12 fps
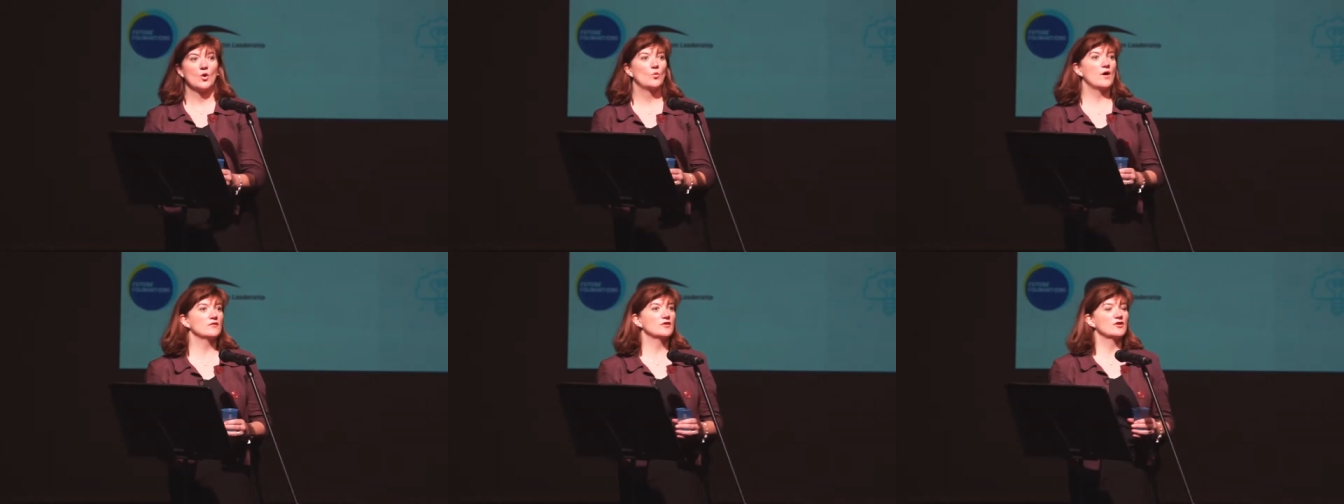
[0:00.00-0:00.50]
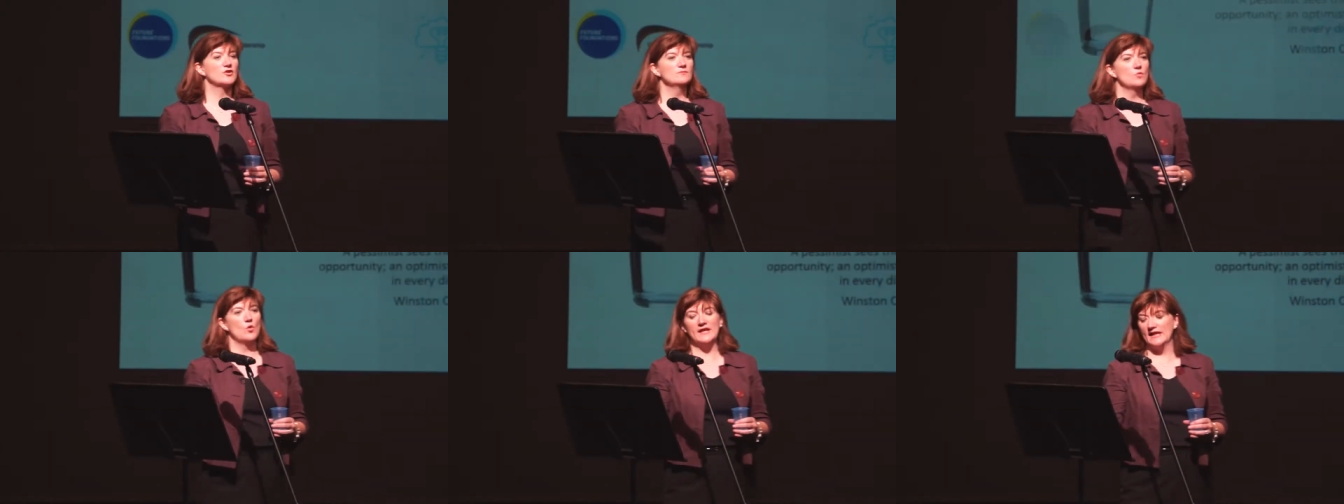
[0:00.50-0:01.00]
Well, good
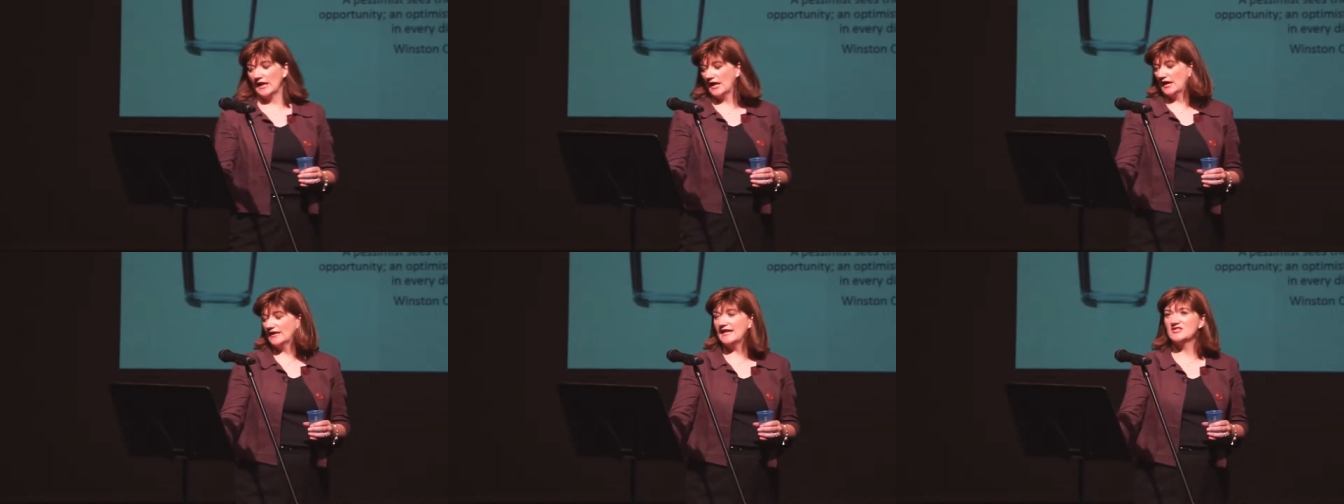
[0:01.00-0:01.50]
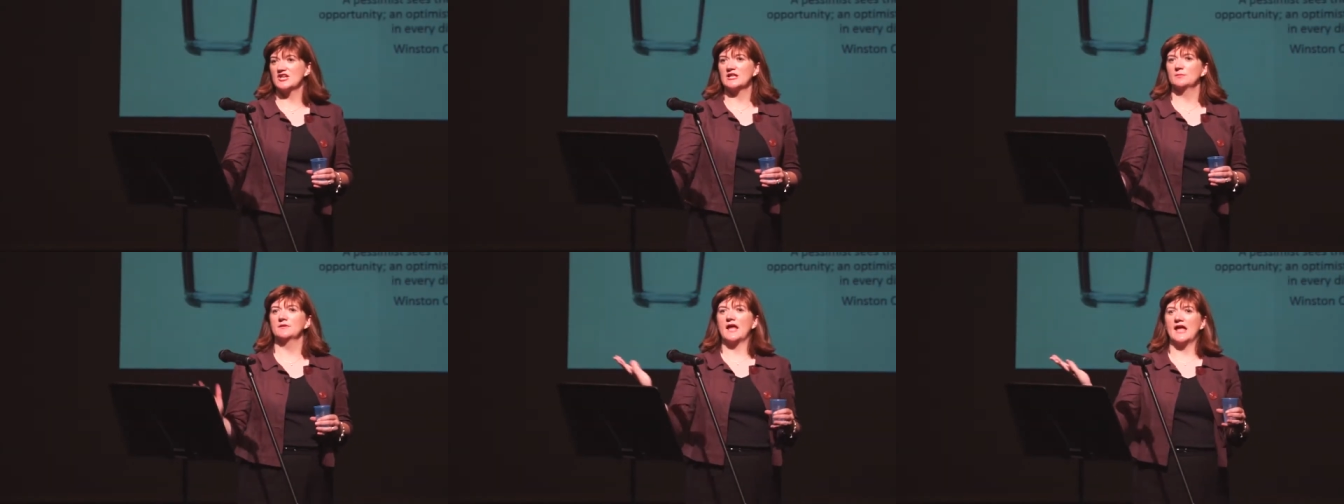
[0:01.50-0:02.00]
morning, ladies and
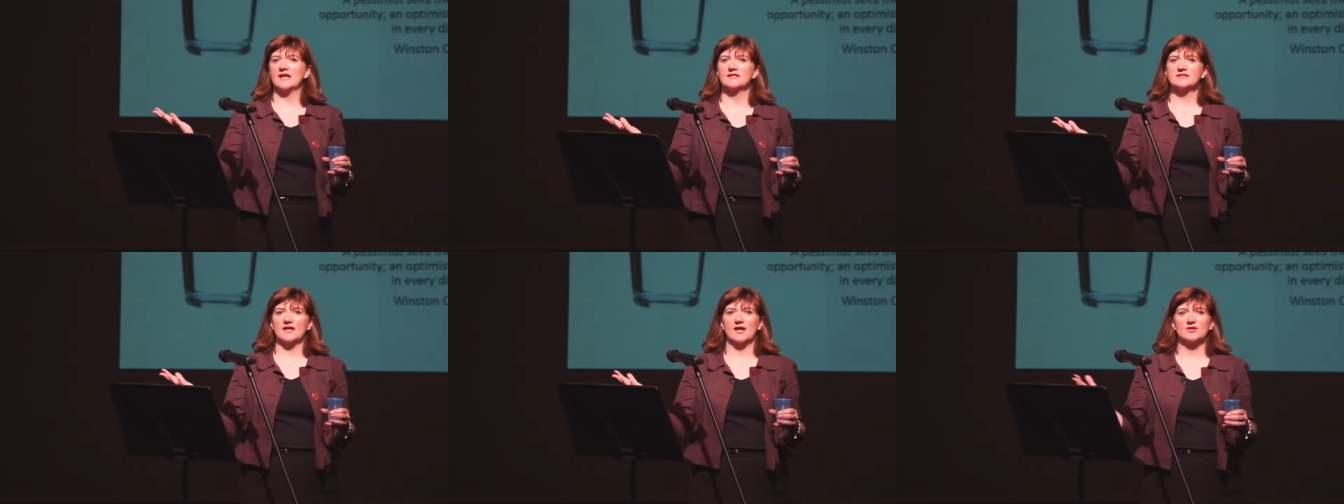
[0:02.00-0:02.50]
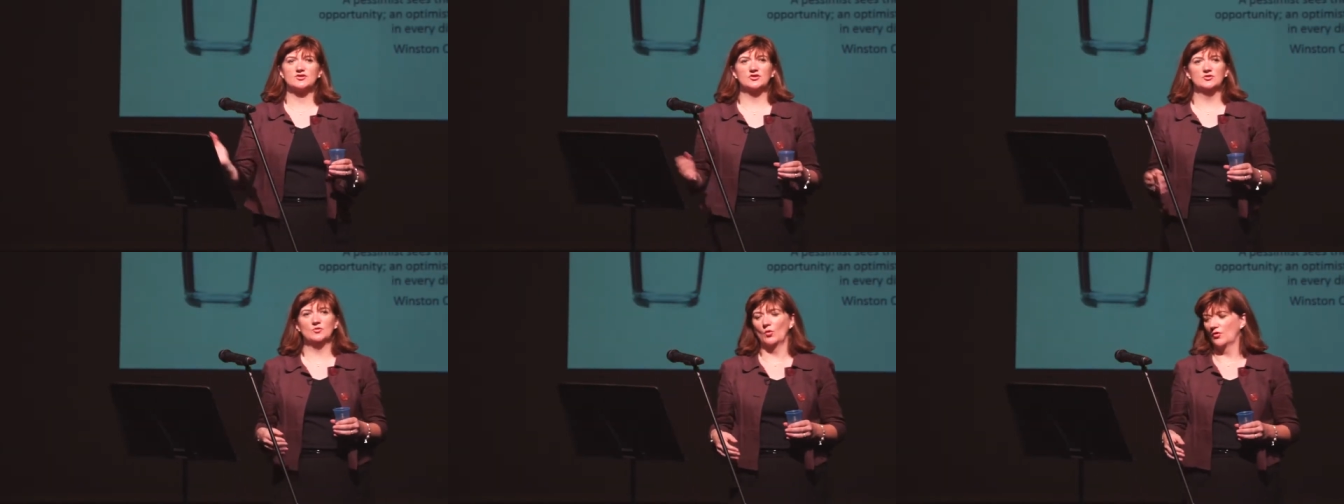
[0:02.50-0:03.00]
gentlemen, and
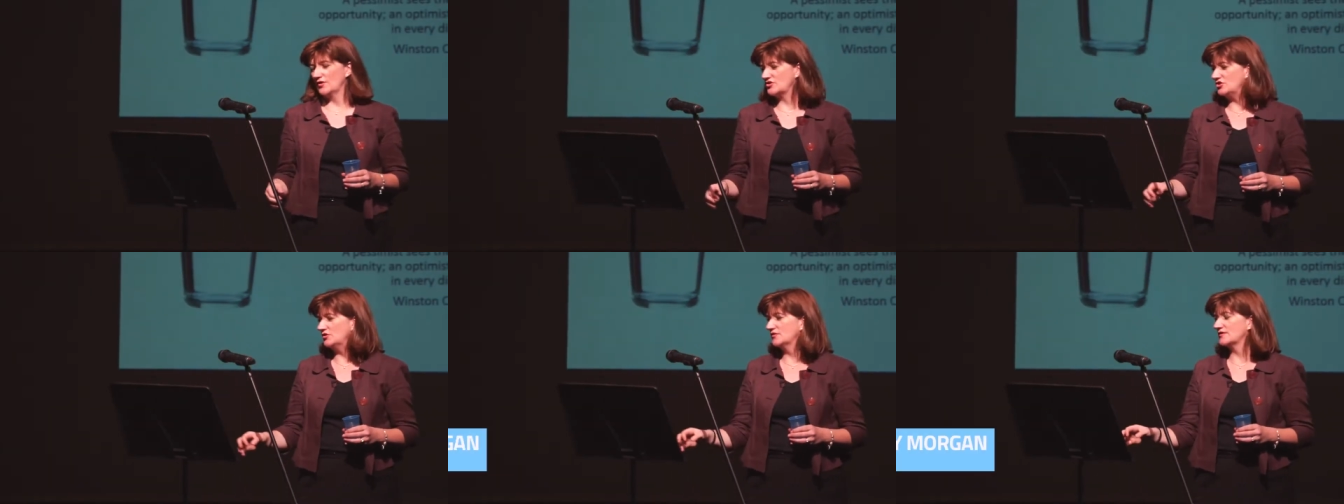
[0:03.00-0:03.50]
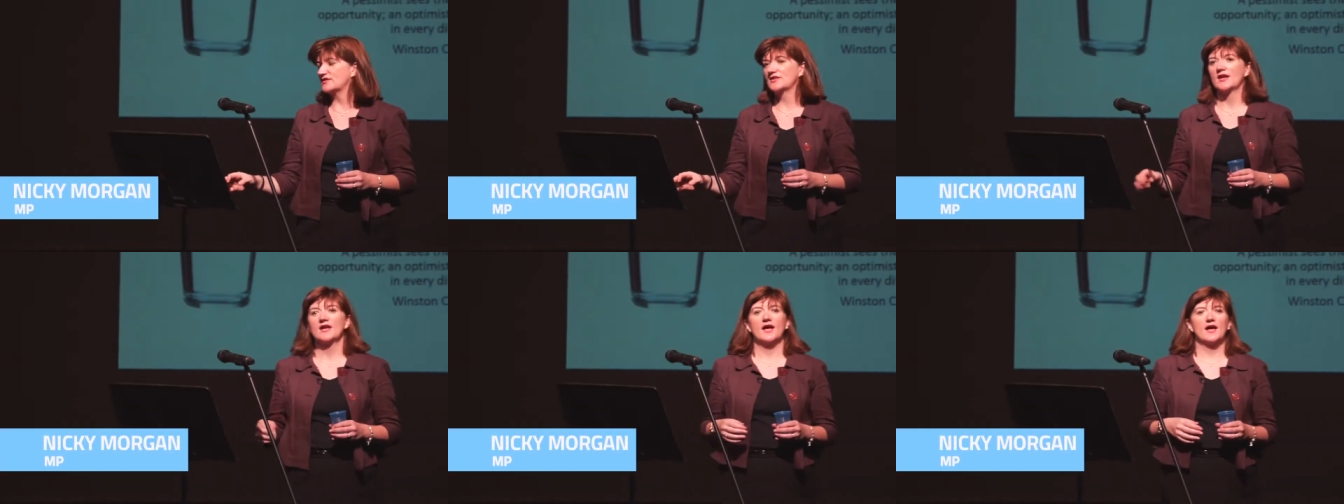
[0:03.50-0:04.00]
to all the students
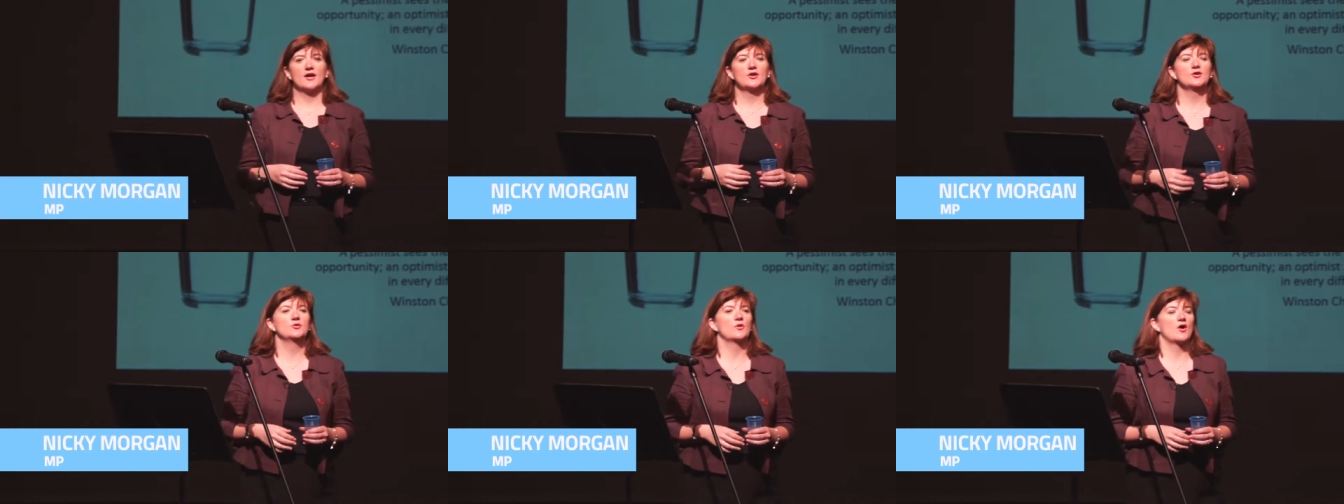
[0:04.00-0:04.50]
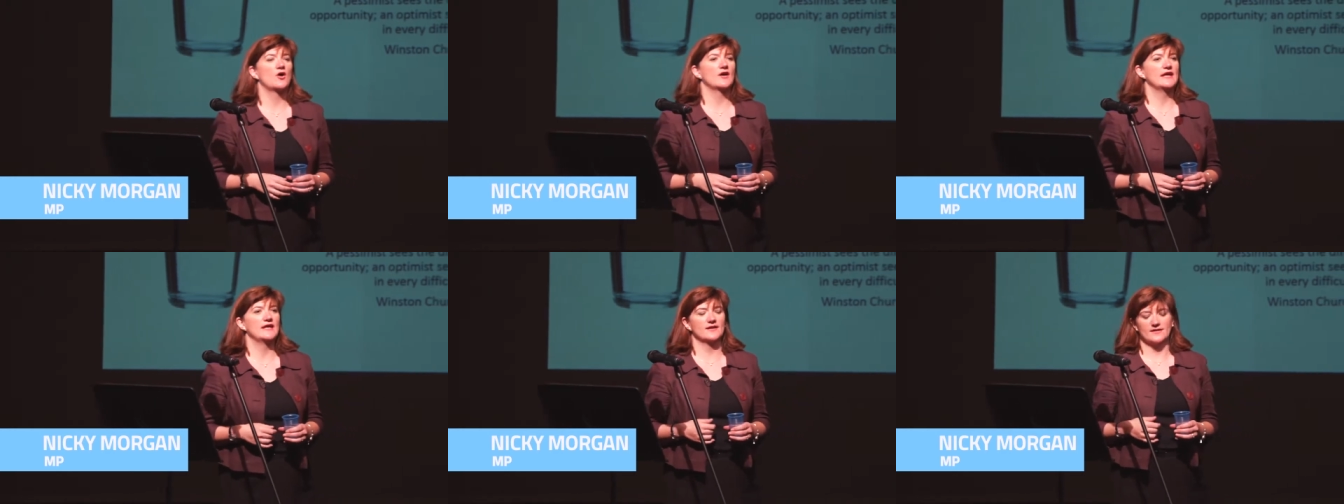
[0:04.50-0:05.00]
who are
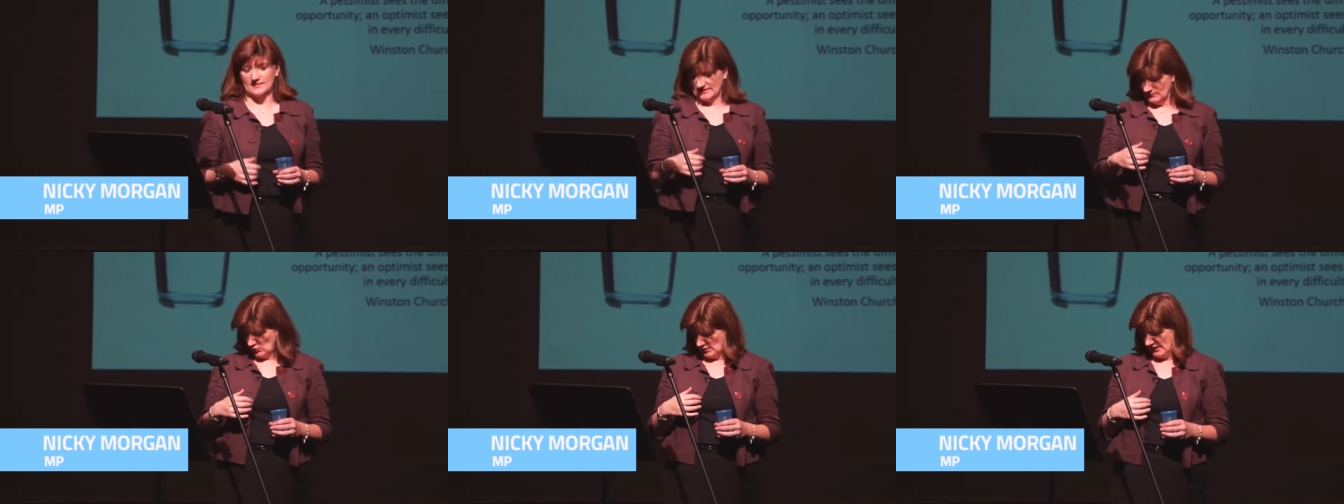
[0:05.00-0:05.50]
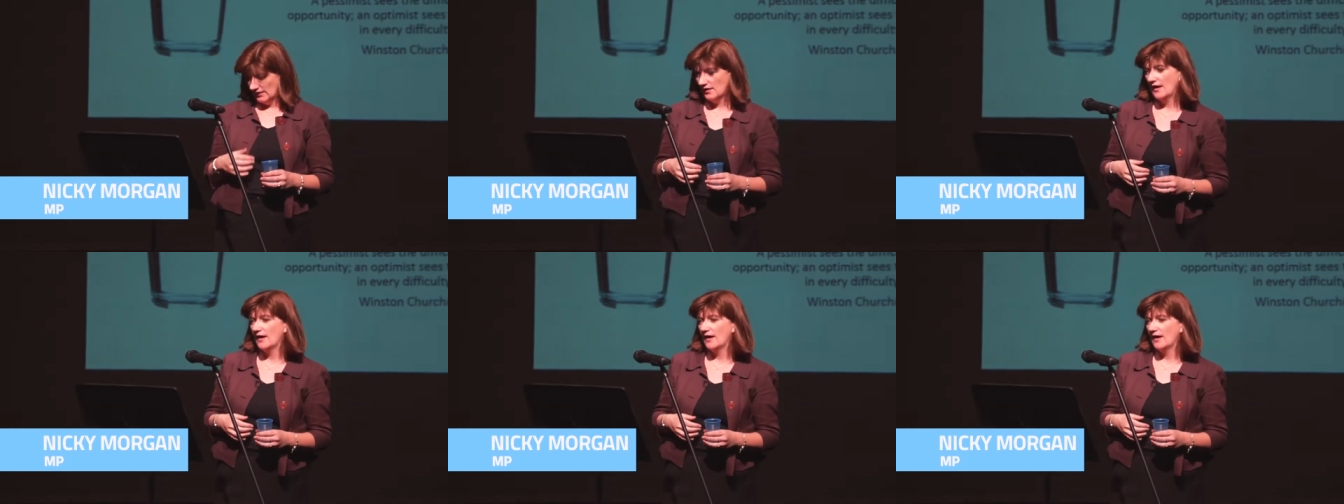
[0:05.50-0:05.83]
here this morning.